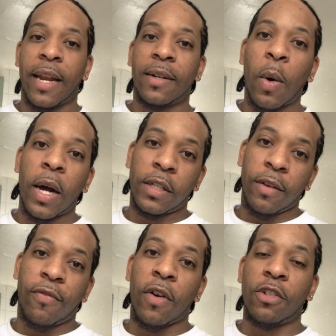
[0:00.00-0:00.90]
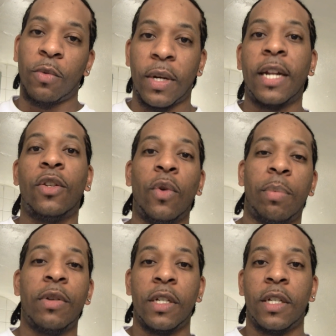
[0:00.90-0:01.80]
that watched the first one, I do
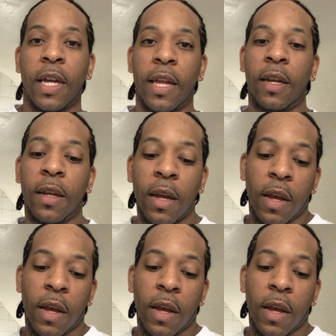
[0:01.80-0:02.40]
appreciate it.